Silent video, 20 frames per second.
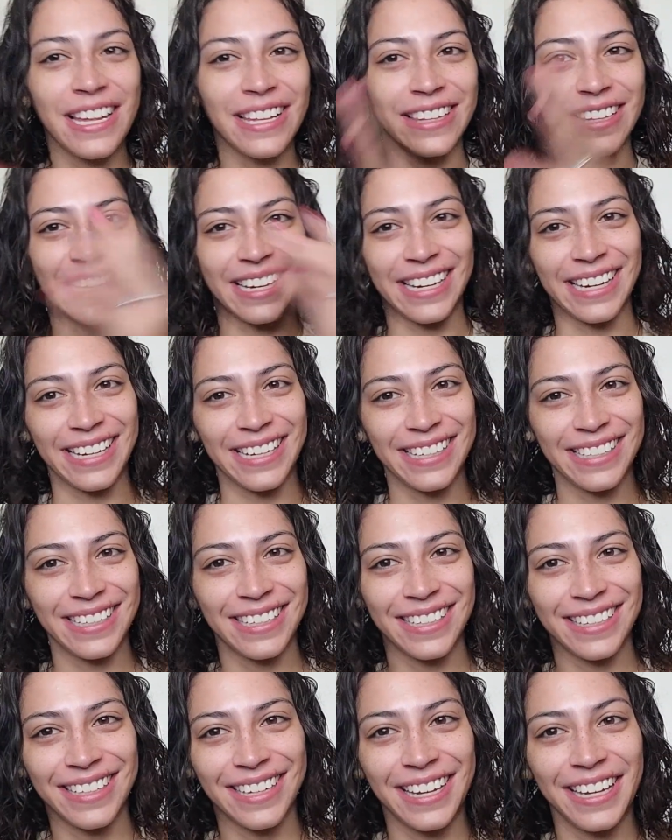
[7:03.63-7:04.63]

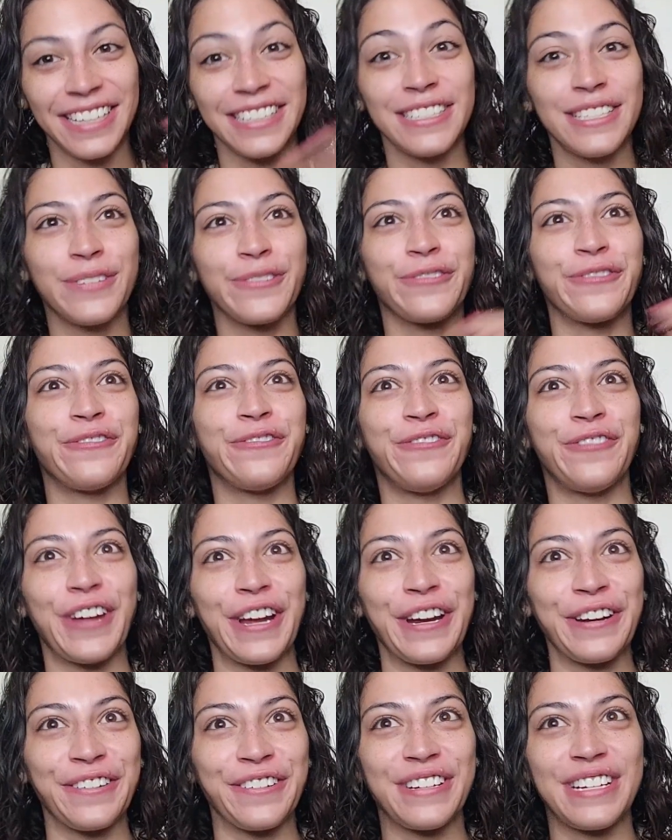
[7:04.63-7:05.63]
Like, it's
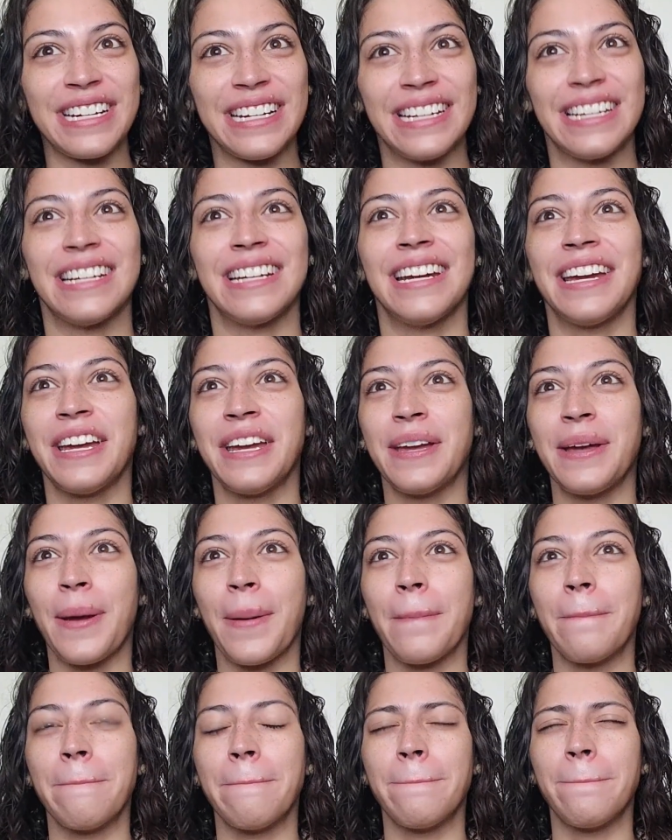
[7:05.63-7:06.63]
very
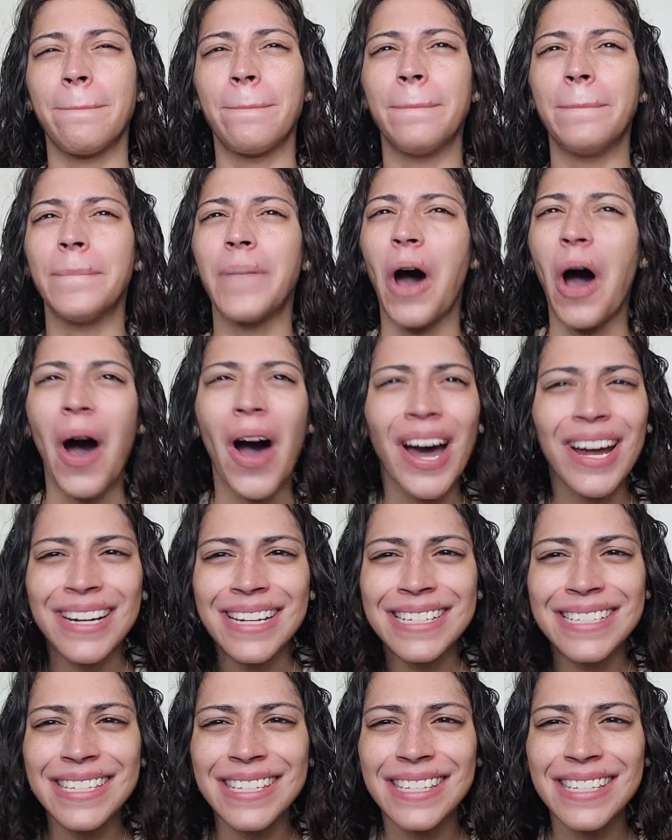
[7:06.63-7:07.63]

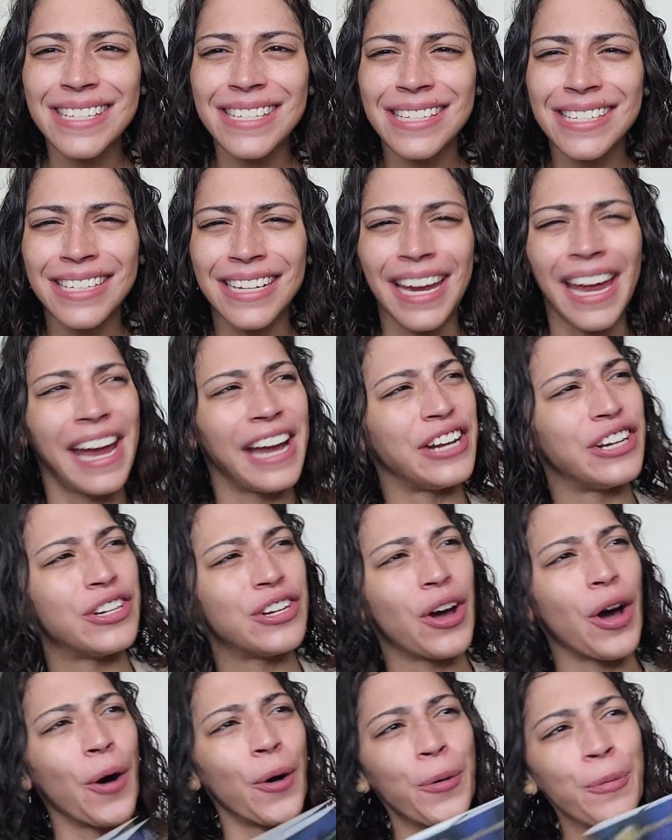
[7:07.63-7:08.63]
honest
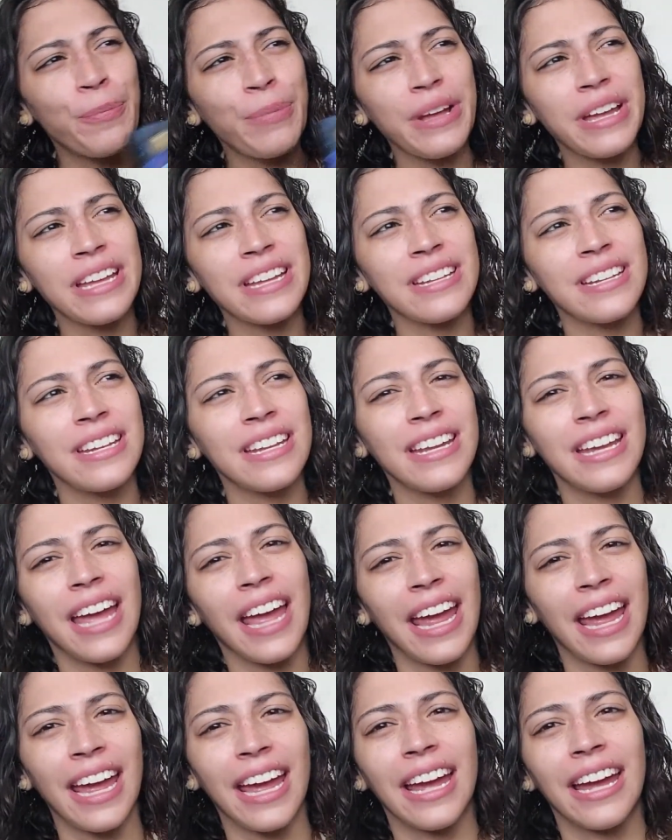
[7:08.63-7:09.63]
and open
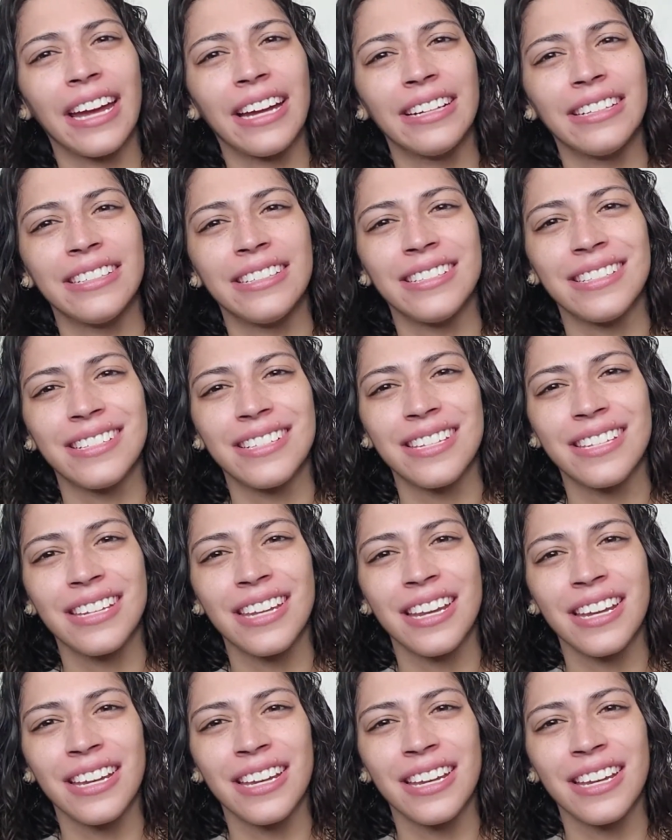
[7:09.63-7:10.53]
and